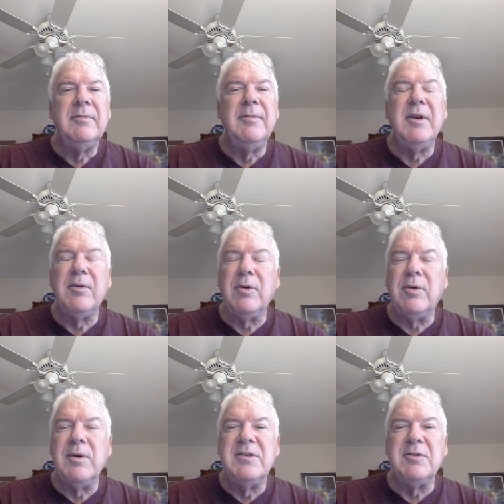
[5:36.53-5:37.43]

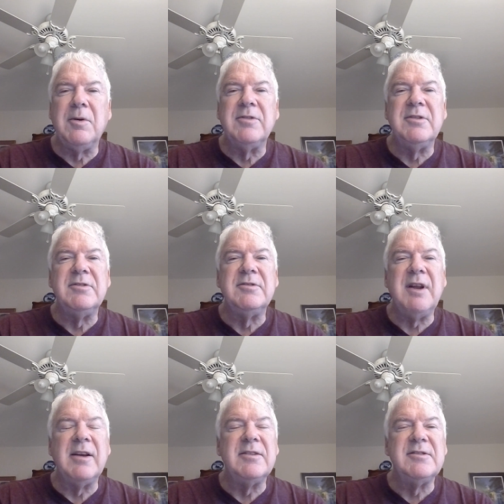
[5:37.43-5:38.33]
mineral resources
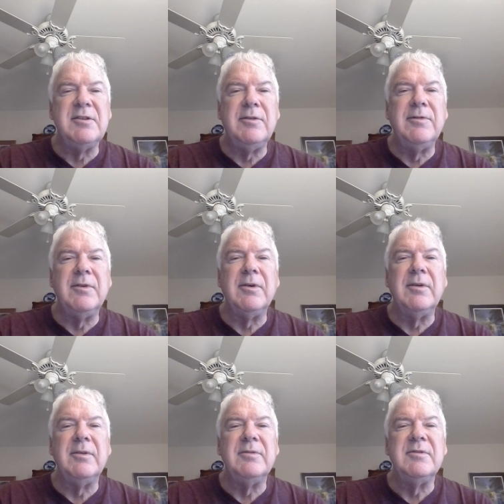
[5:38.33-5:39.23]
like silver
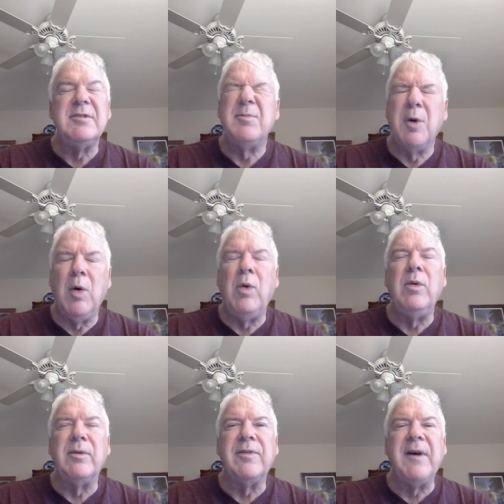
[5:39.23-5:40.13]
and some
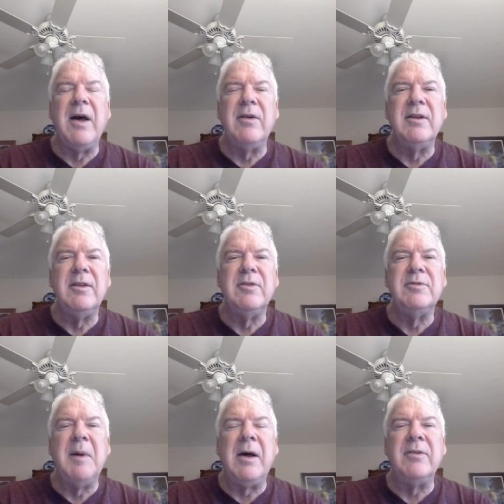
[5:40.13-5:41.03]
gold were found in
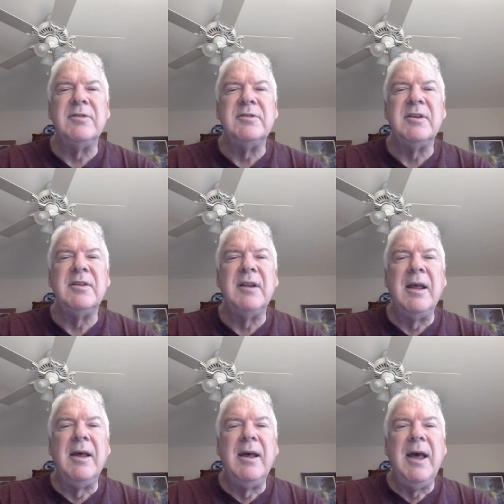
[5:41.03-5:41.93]
those mountains,
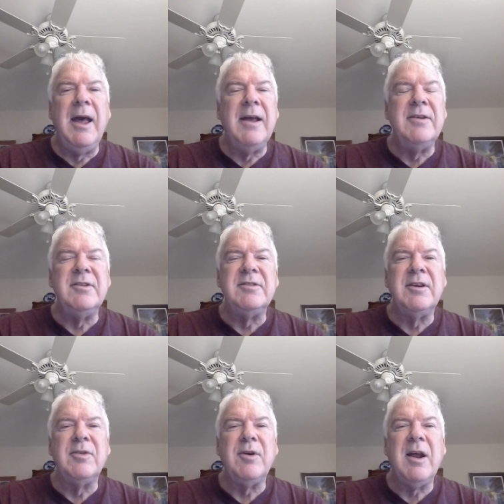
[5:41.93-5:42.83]
and just
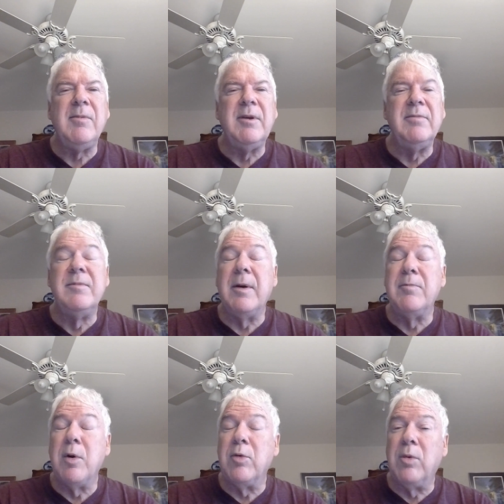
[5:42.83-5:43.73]
incredibly but
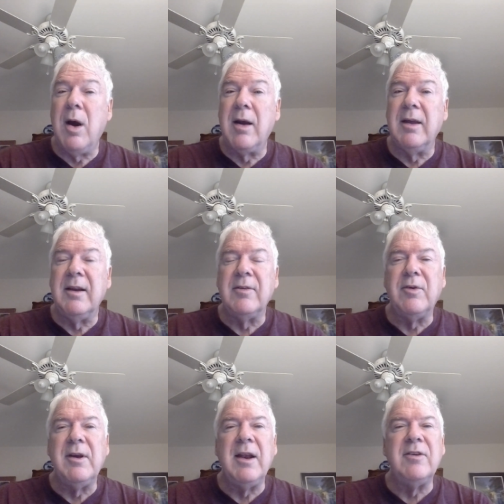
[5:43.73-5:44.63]
rugged, and
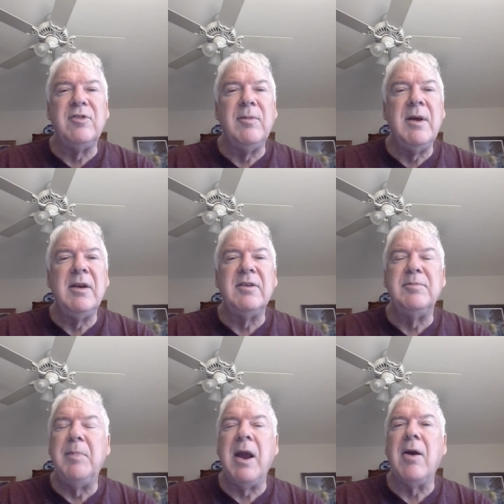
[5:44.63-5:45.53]
create a tremendous
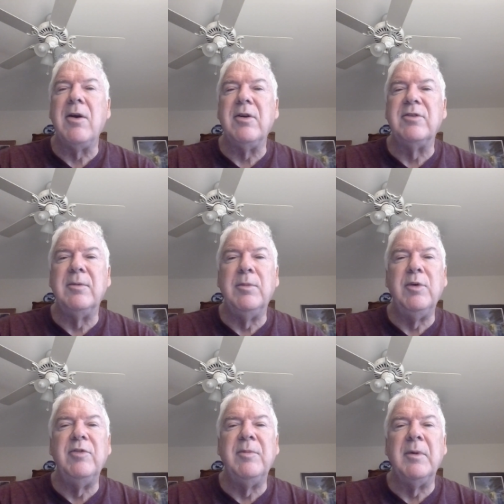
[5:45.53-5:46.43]
barrier to
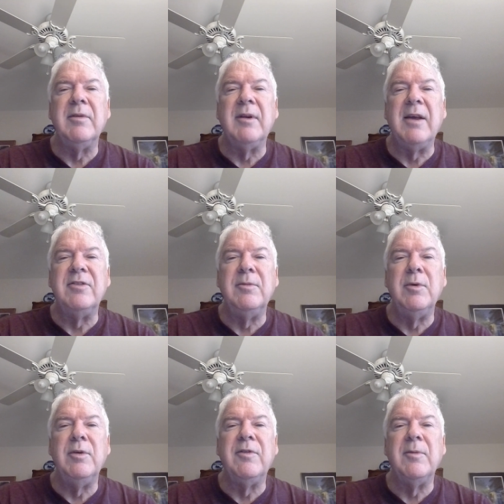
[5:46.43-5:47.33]
movement as you
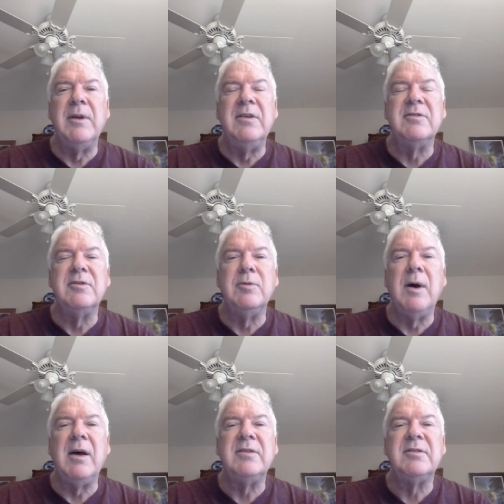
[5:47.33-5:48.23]
move from east to
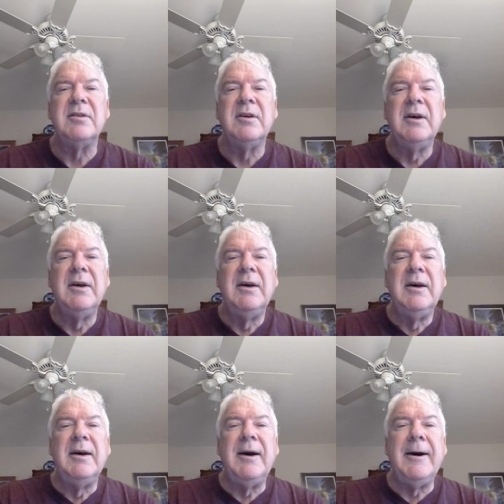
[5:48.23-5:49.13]
west.
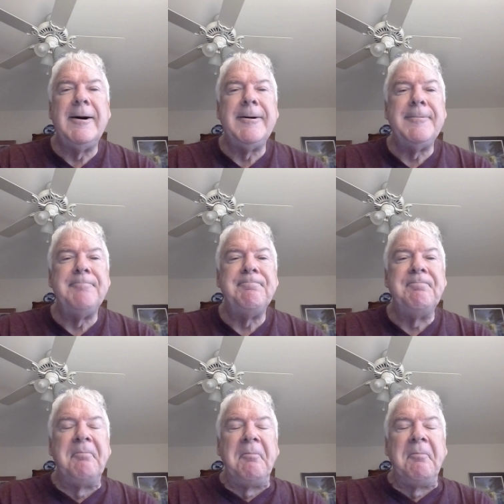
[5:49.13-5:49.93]
Um,